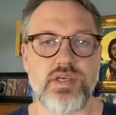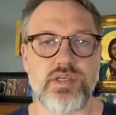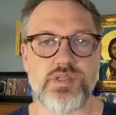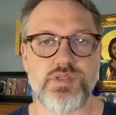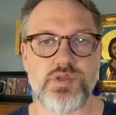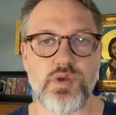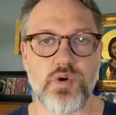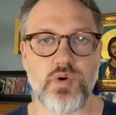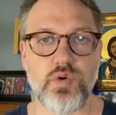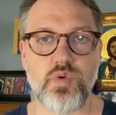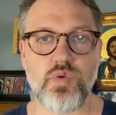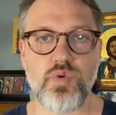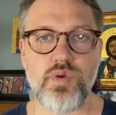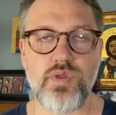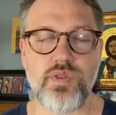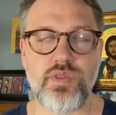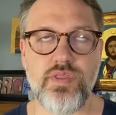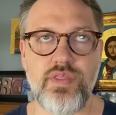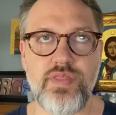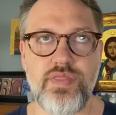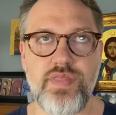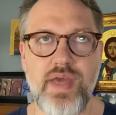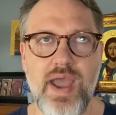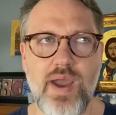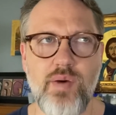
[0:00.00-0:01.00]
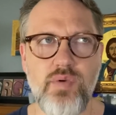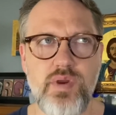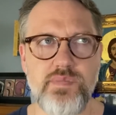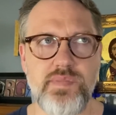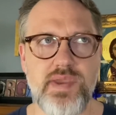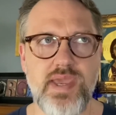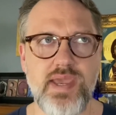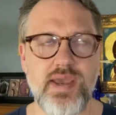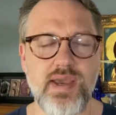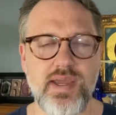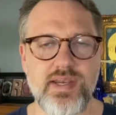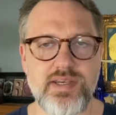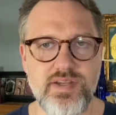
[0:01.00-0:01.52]
So that would
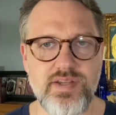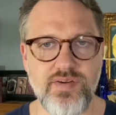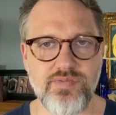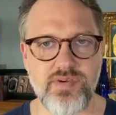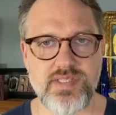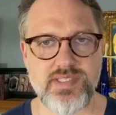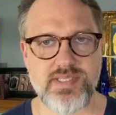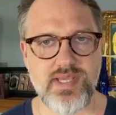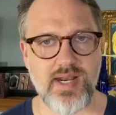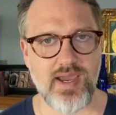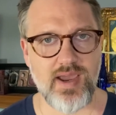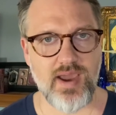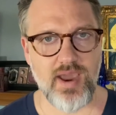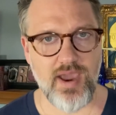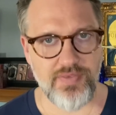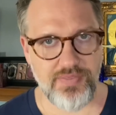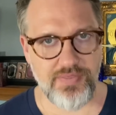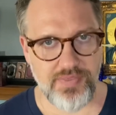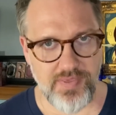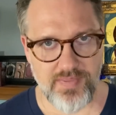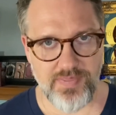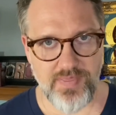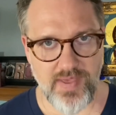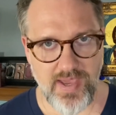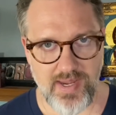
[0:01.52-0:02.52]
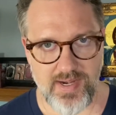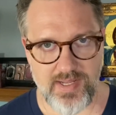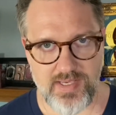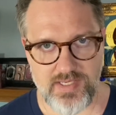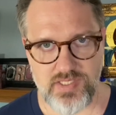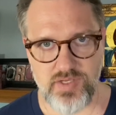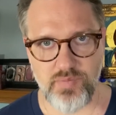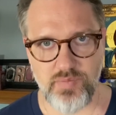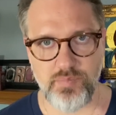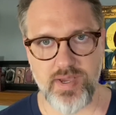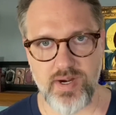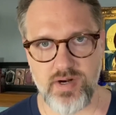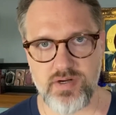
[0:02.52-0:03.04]
be a difference, and I think that is
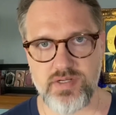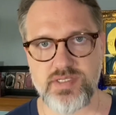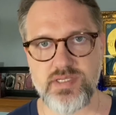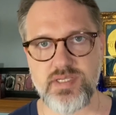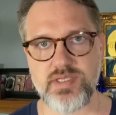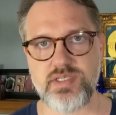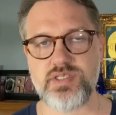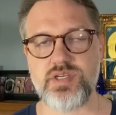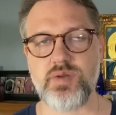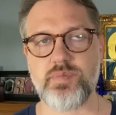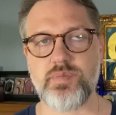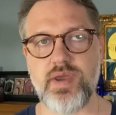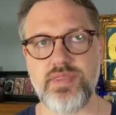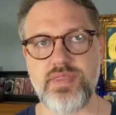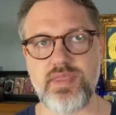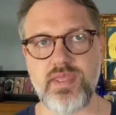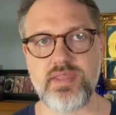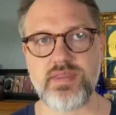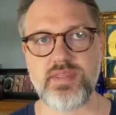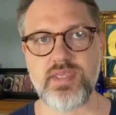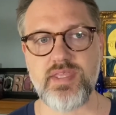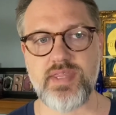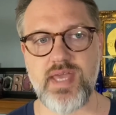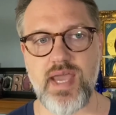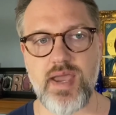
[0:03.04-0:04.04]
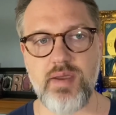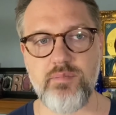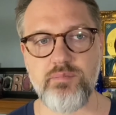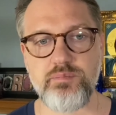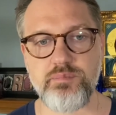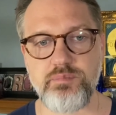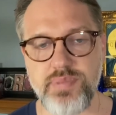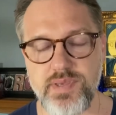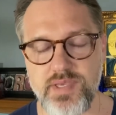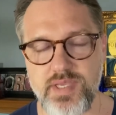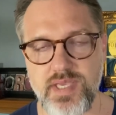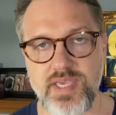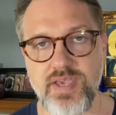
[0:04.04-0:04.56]
a better system. I think
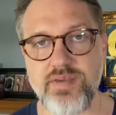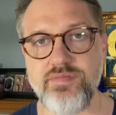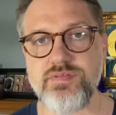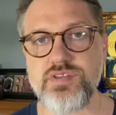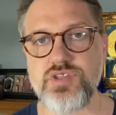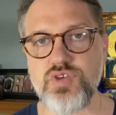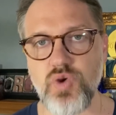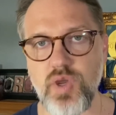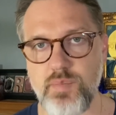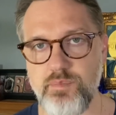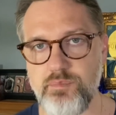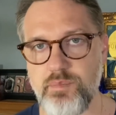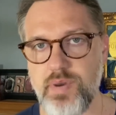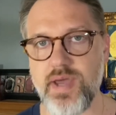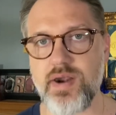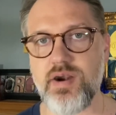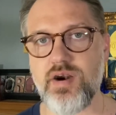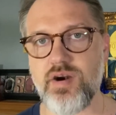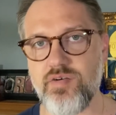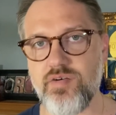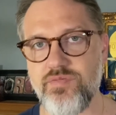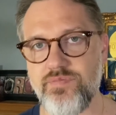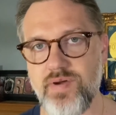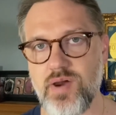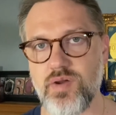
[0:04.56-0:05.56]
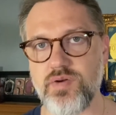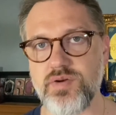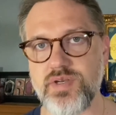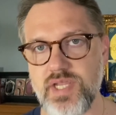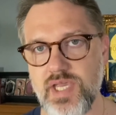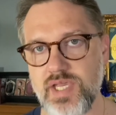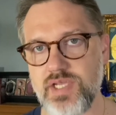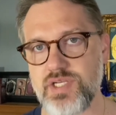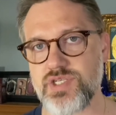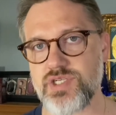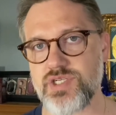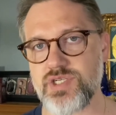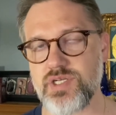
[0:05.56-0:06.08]
that gives you a better
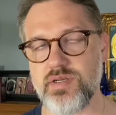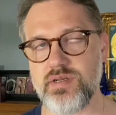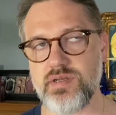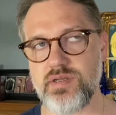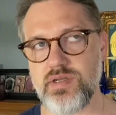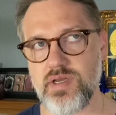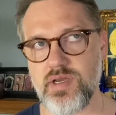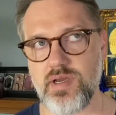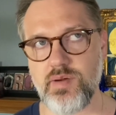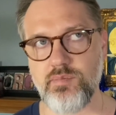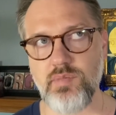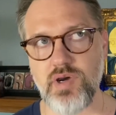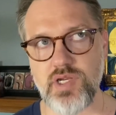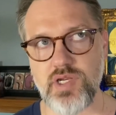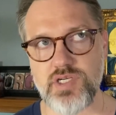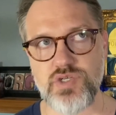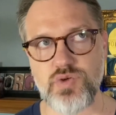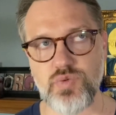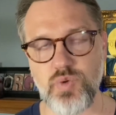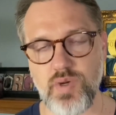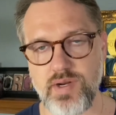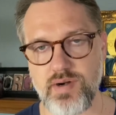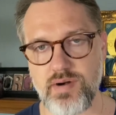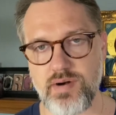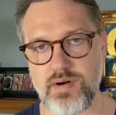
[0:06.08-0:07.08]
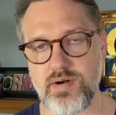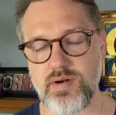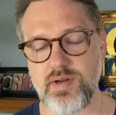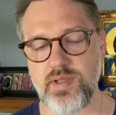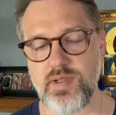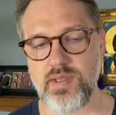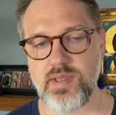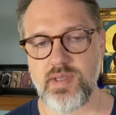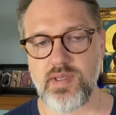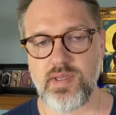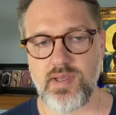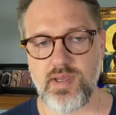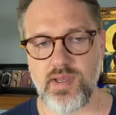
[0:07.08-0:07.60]
foundation much quicker,
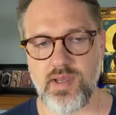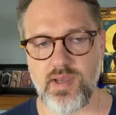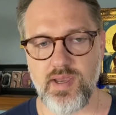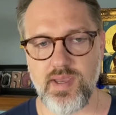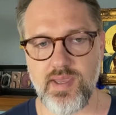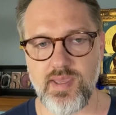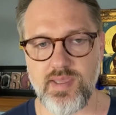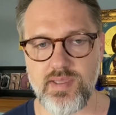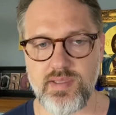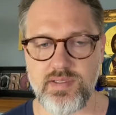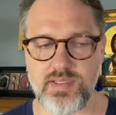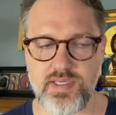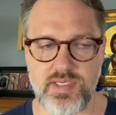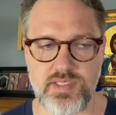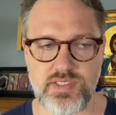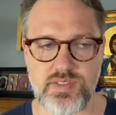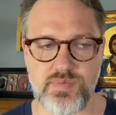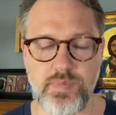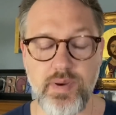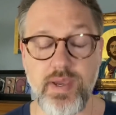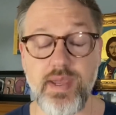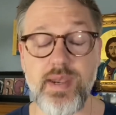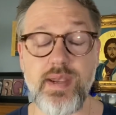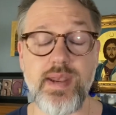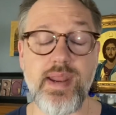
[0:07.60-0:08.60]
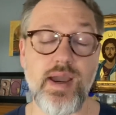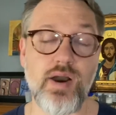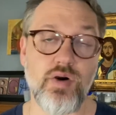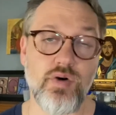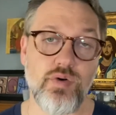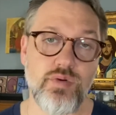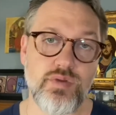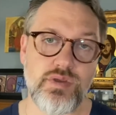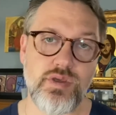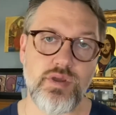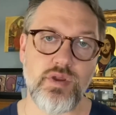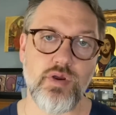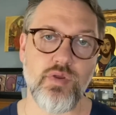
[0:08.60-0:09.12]
at least. But
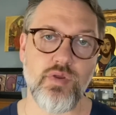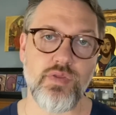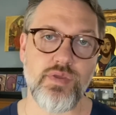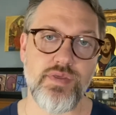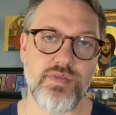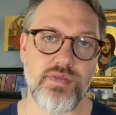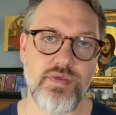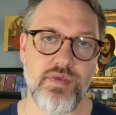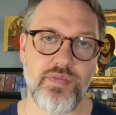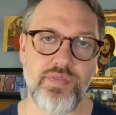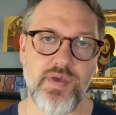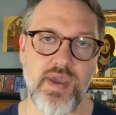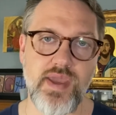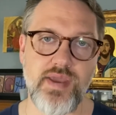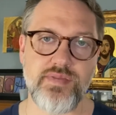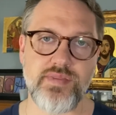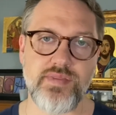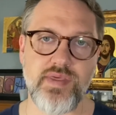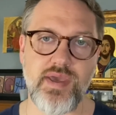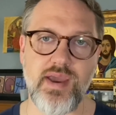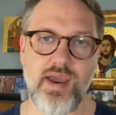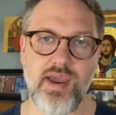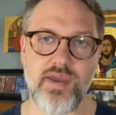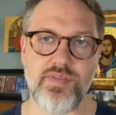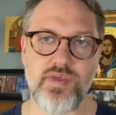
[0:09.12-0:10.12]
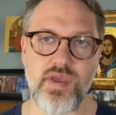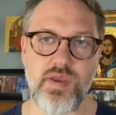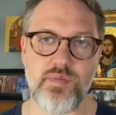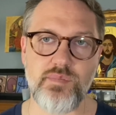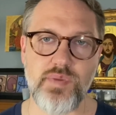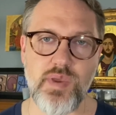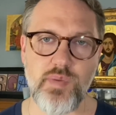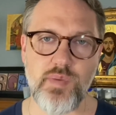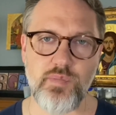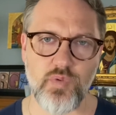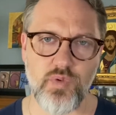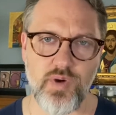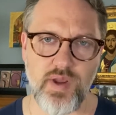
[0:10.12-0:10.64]
now, you know, the thing that I think
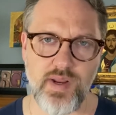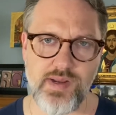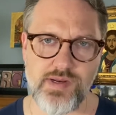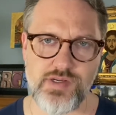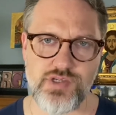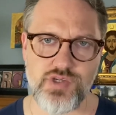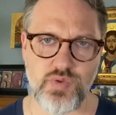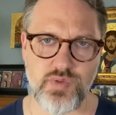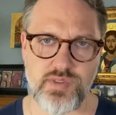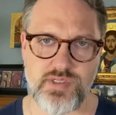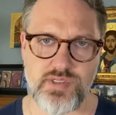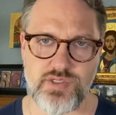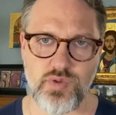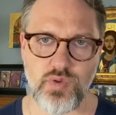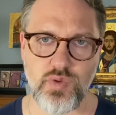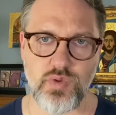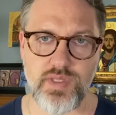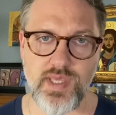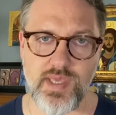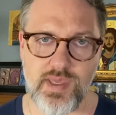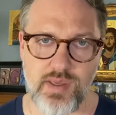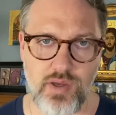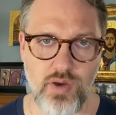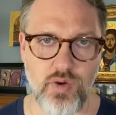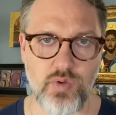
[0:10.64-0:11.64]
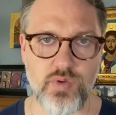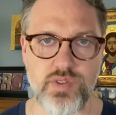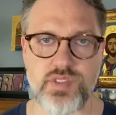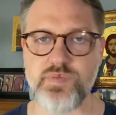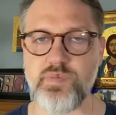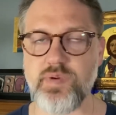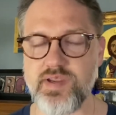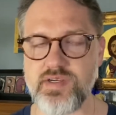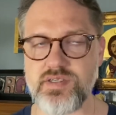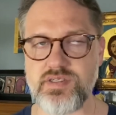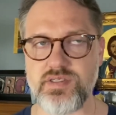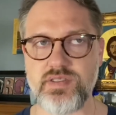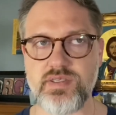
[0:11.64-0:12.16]
people run into with Duolingo,
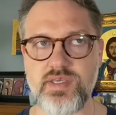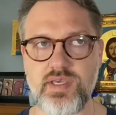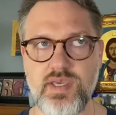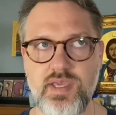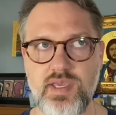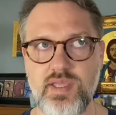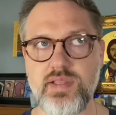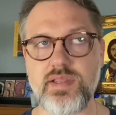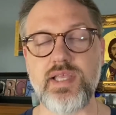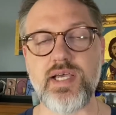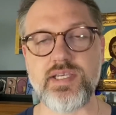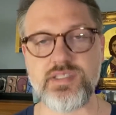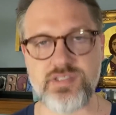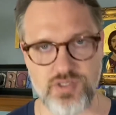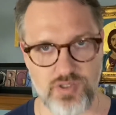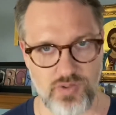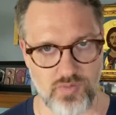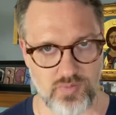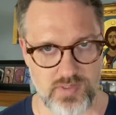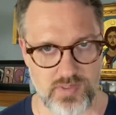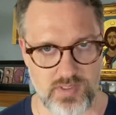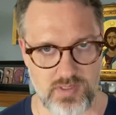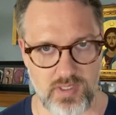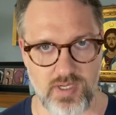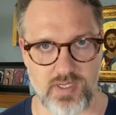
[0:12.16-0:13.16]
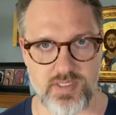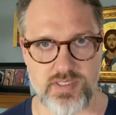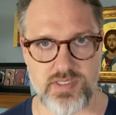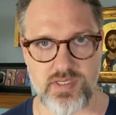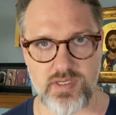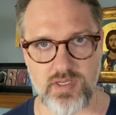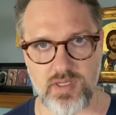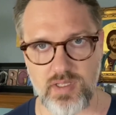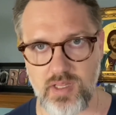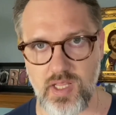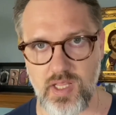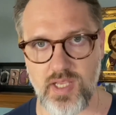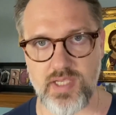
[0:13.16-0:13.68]
especially less so with
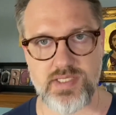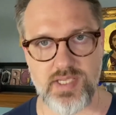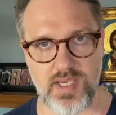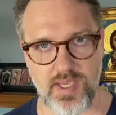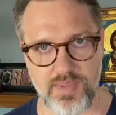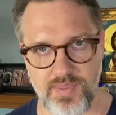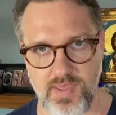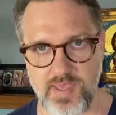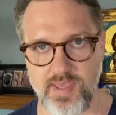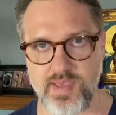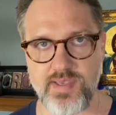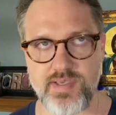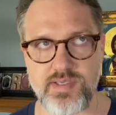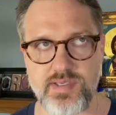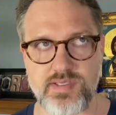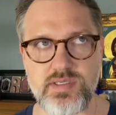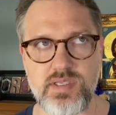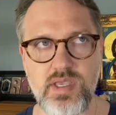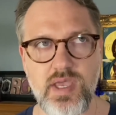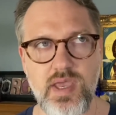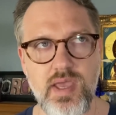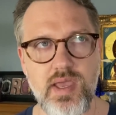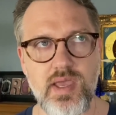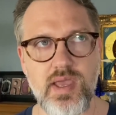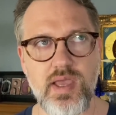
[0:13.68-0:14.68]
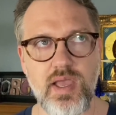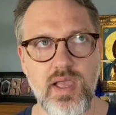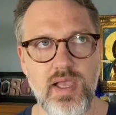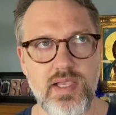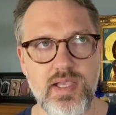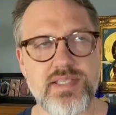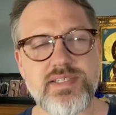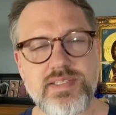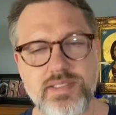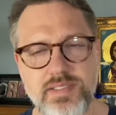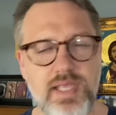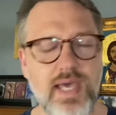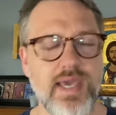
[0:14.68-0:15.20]
Glossica, Glossica I think is
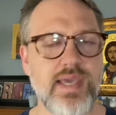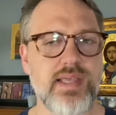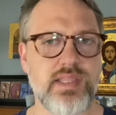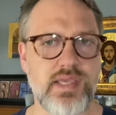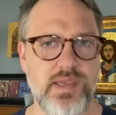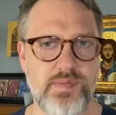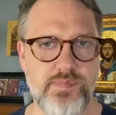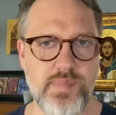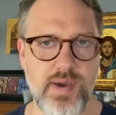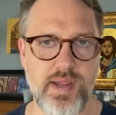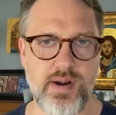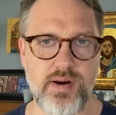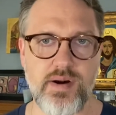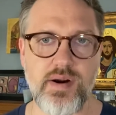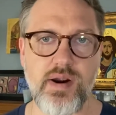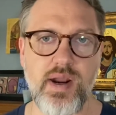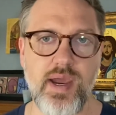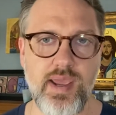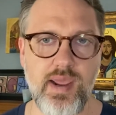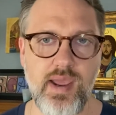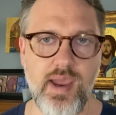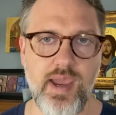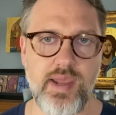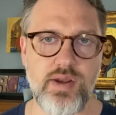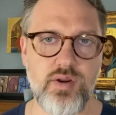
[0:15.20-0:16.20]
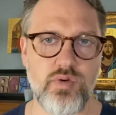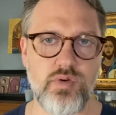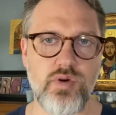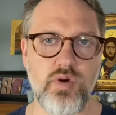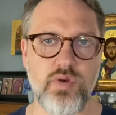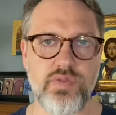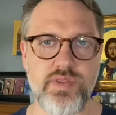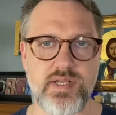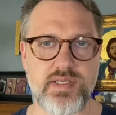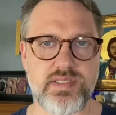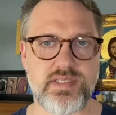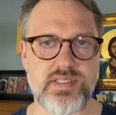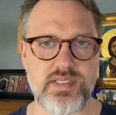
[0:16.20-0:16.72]
slightly better. I don't know
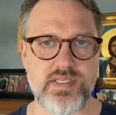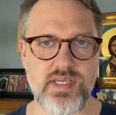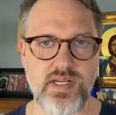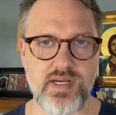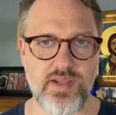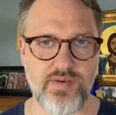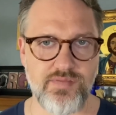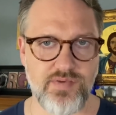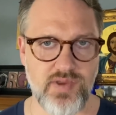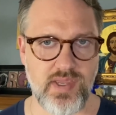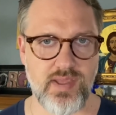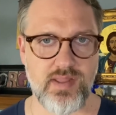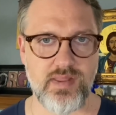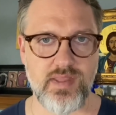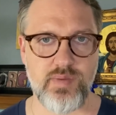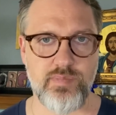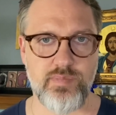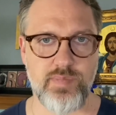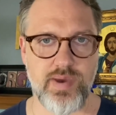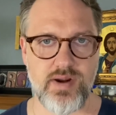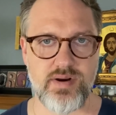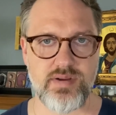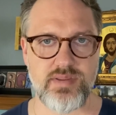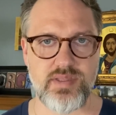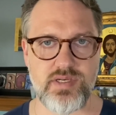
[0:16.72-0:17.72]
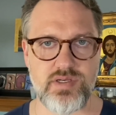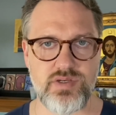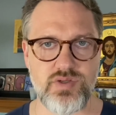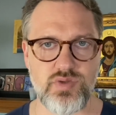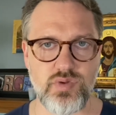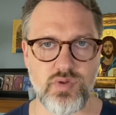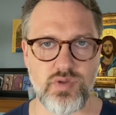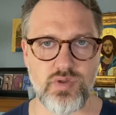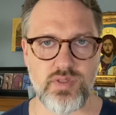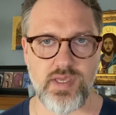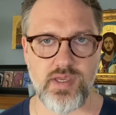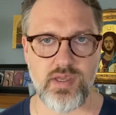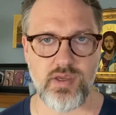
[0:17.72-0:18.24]
that it's significantly better than
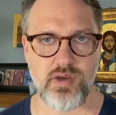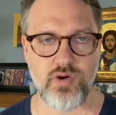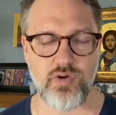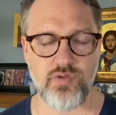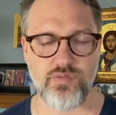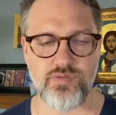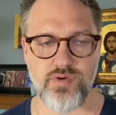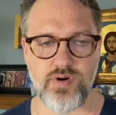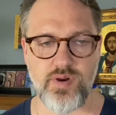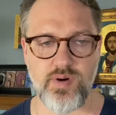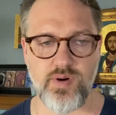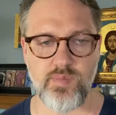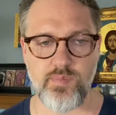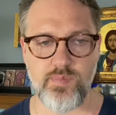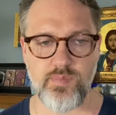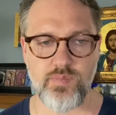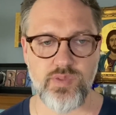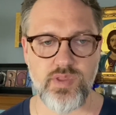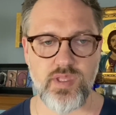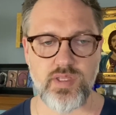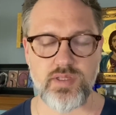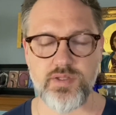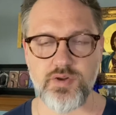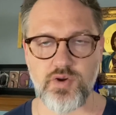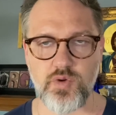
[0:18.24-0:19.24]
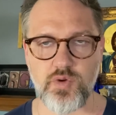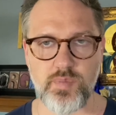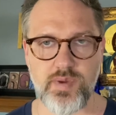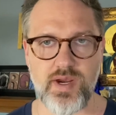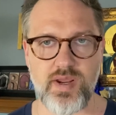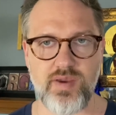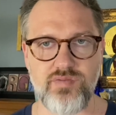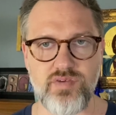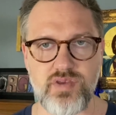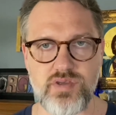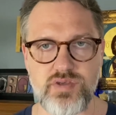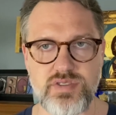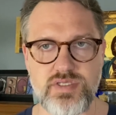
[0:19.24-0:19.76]
Duolingo from the little bit
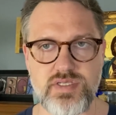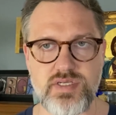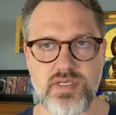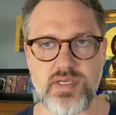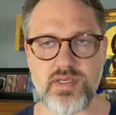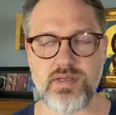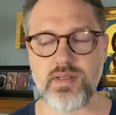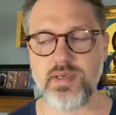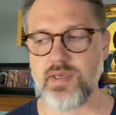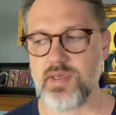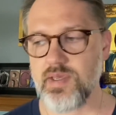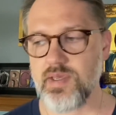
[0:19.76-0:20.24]
I've used it.